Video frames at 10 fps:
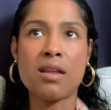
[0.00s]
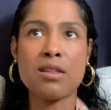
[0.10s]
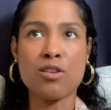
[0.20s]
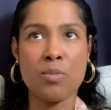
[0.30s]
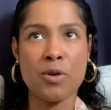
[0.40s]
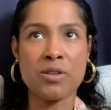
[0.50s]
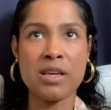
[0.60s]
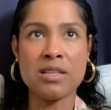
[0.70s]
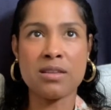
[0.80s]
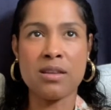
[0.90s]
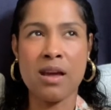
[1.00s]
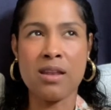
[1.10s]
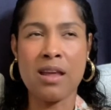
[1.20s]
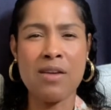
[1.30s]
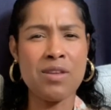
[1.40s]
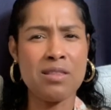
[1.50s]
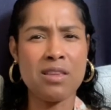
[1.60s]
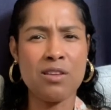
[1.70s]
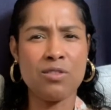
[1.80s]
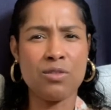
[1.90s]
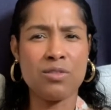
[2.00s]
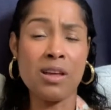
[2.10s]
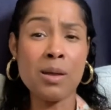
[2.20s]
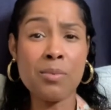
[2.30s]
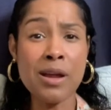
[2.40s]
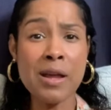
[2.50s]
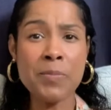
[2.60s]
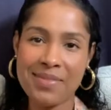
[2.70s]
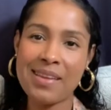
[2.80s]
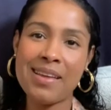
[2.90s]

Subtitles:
certain birthdays that I didn't have anything to celebrate.